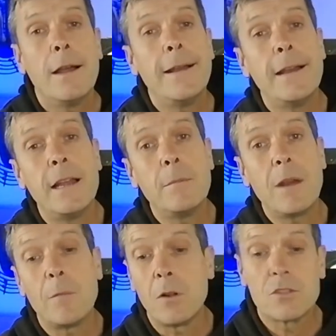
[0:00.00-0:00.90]
Um,
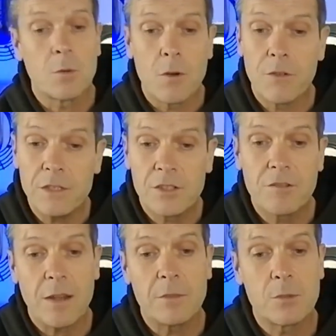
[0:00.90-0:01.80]
I'm also over
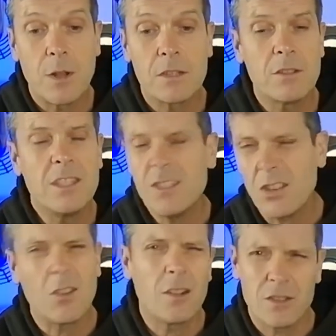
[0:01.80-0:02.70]
Instagram as well. It's
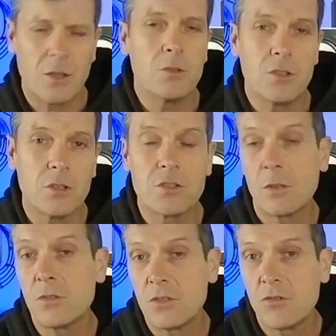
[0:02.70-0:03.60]
on all the socials,
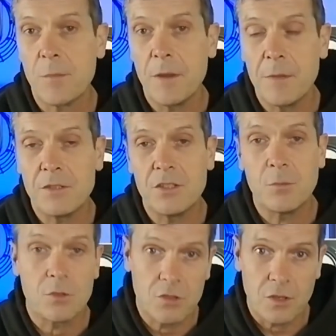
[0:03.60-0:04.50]
so just drop me a message
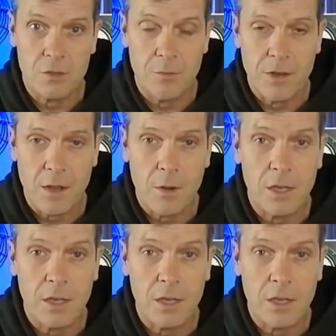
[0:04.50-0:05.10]
and we'll sort something out.